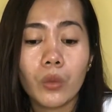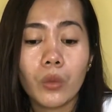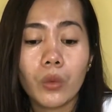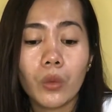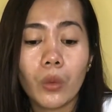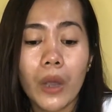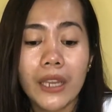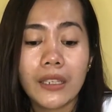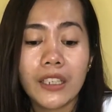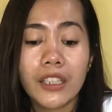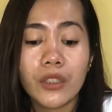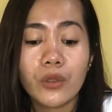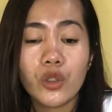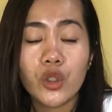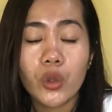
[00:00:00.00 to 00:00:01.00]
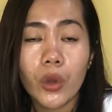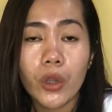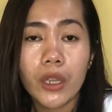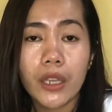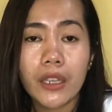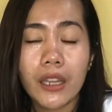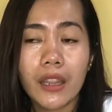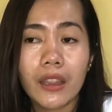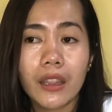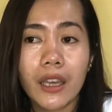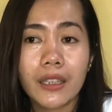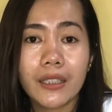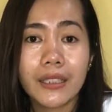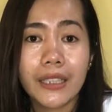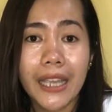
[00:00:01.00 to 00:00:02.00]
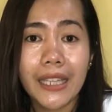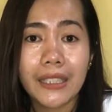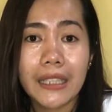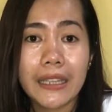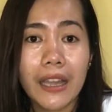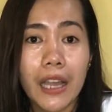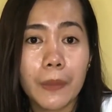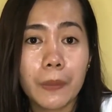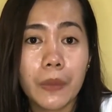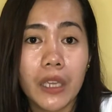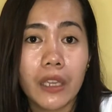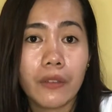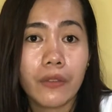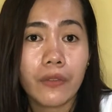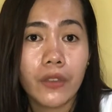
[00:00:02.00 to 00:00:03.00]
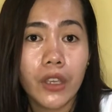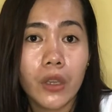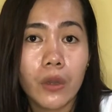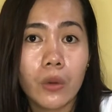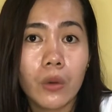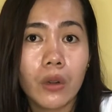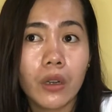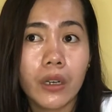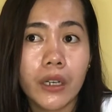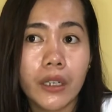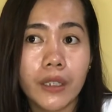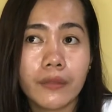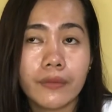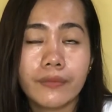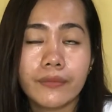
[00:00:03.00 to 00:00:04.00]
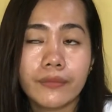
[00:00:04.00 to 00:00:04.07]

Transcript: why did you join in that dating app if you are